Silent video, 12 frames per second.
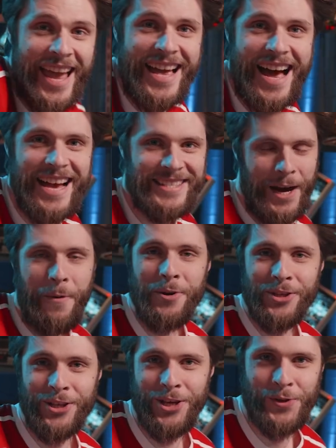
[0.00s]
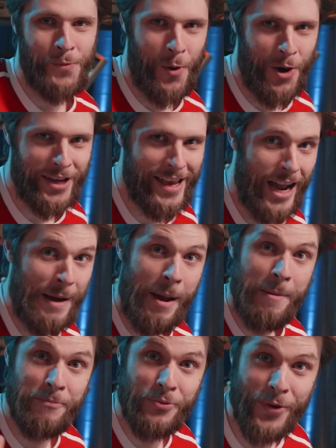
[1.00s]
Hey guys, I was just working on
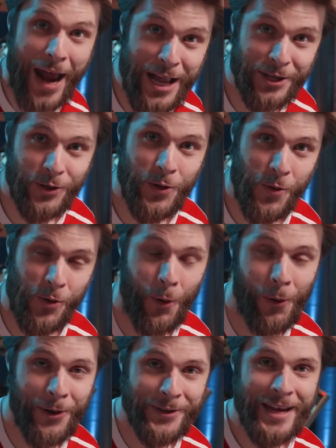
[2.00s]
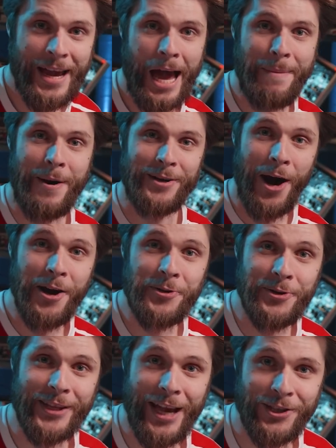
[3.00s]
my brand new course about
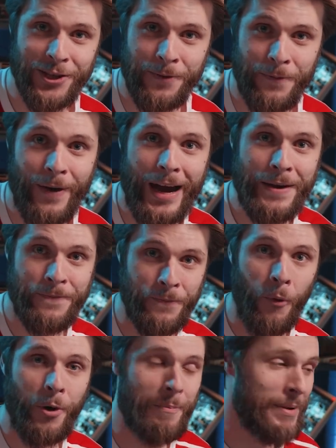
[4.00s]
Unreal Engine 5 for